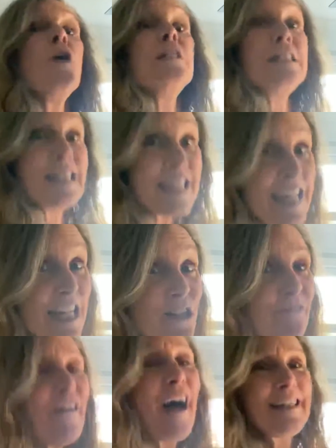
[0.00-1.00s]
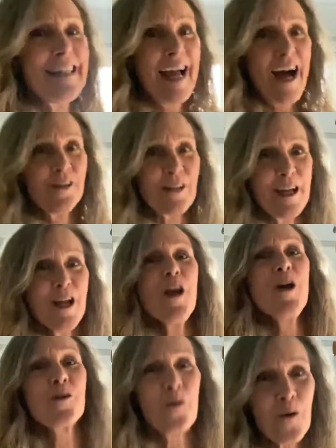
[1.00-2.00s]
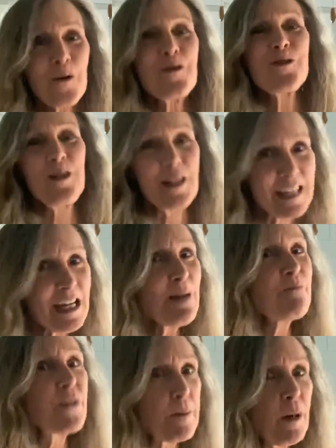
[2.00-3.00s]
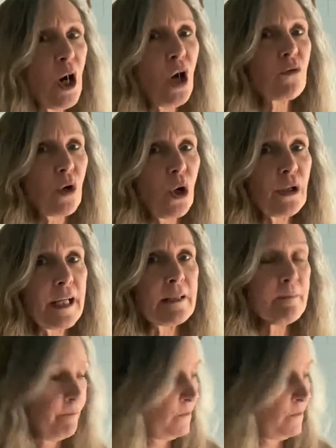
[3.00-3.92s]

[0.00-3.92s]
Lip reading: need to find out in order to keep the ball rolling.